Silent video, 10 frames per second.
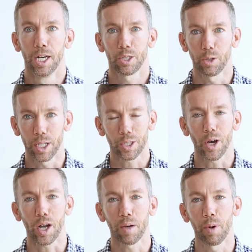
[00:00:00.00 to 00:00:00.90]
So let's
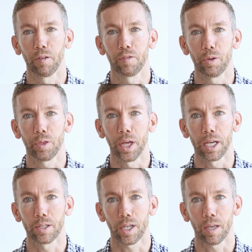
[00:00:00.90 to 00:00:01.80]
talk about a few
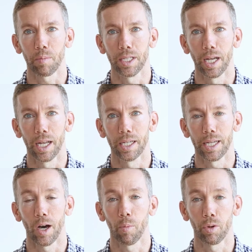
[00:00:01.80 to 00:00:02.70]
things that can be done to
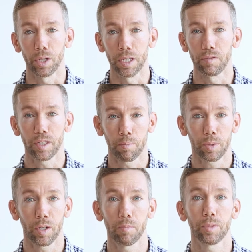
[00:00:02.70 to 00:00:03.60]
help relieve
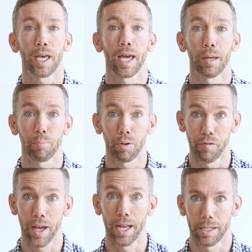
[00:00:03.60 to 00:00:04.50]
symptoms and
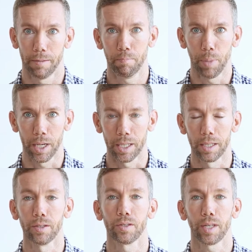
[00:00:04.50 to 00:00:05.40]
prevent
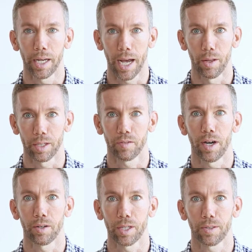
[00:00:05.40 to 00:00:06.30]
bunions and hallux
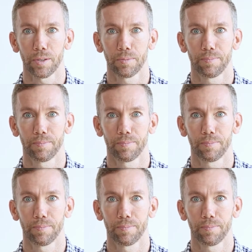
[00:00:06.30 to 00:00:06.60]
valgus.